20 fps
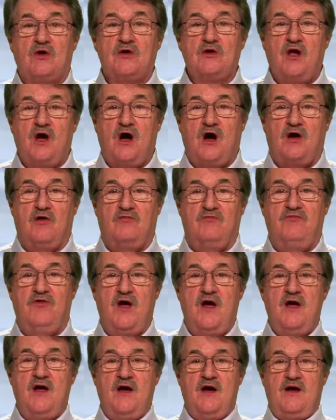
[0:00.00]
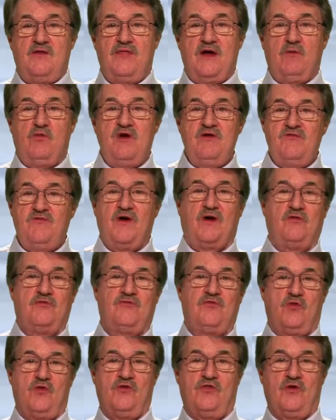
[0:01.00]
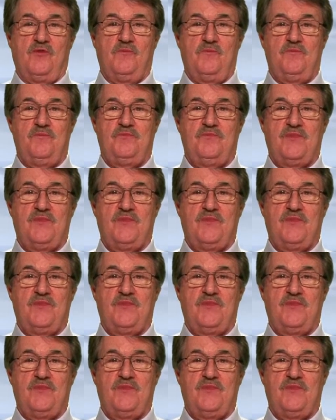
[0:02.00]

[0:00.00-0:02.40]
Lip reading: love that we felt for them.